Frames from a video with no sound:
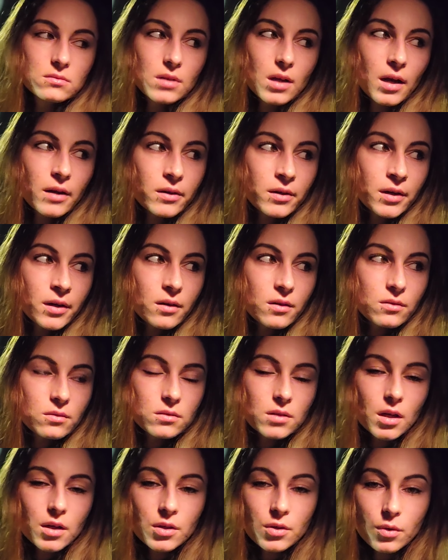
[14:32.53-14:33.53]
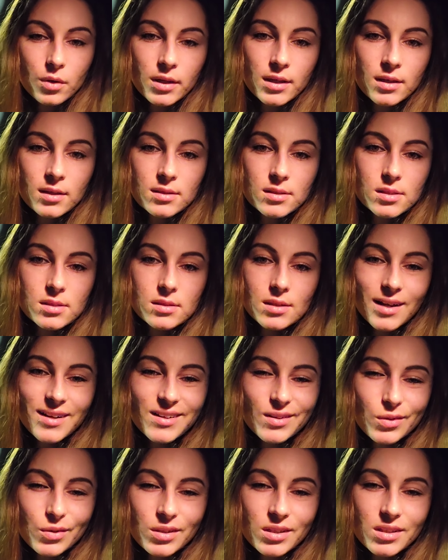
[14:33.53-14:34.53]
I don't know, annoyance,
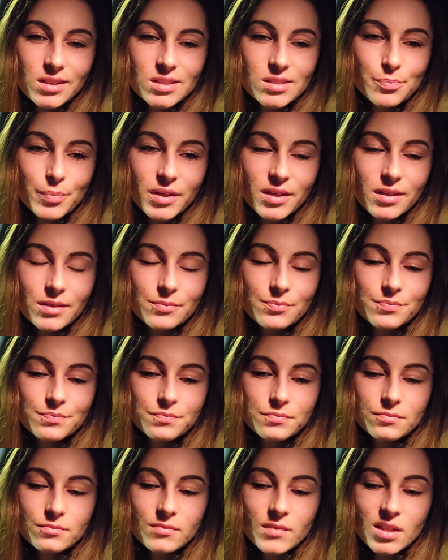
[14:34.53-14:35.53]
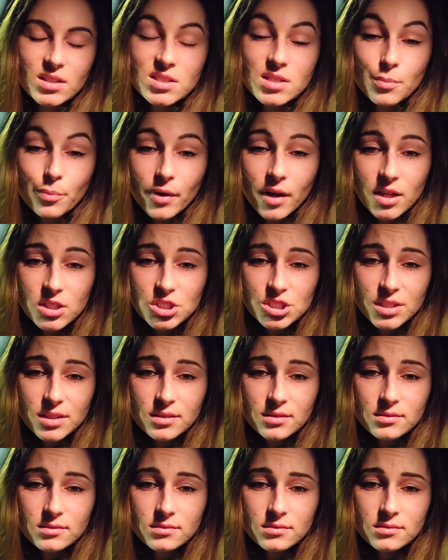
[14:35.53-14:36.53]
not annoyance, but
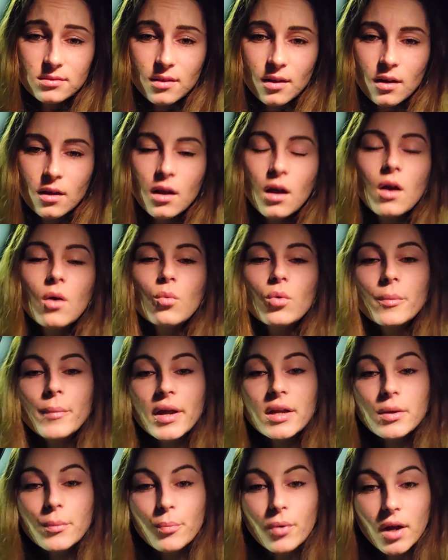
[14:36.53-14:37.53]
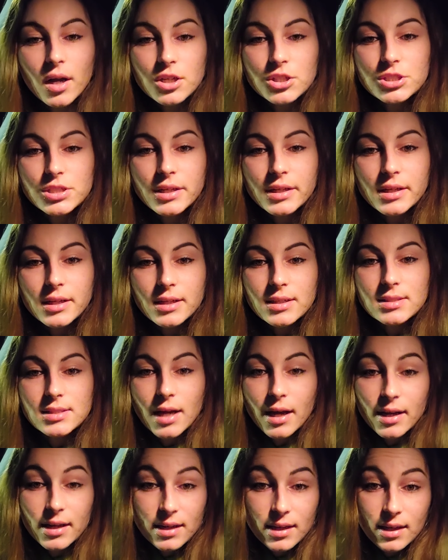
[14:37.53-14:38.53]
depression, where my depression and
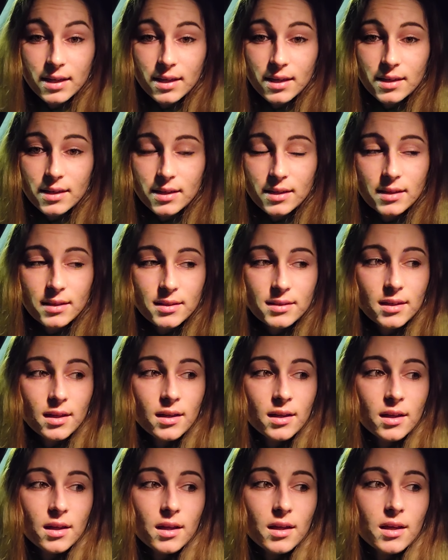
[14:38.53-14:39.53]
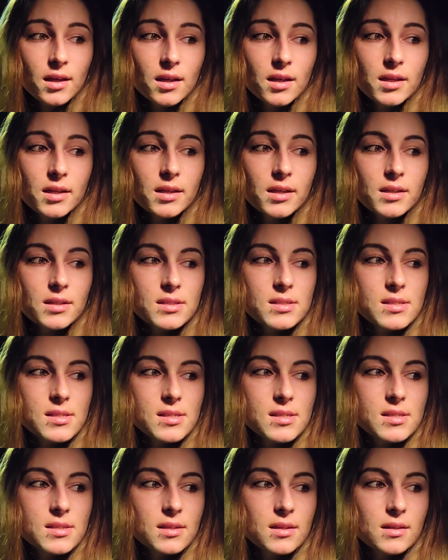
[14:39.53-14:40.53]
anxiety kick in
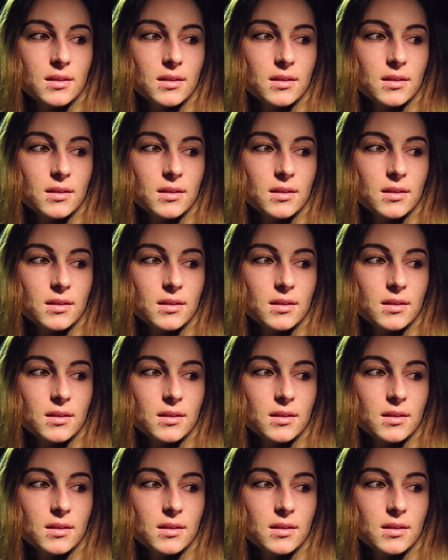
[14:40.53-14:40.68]
is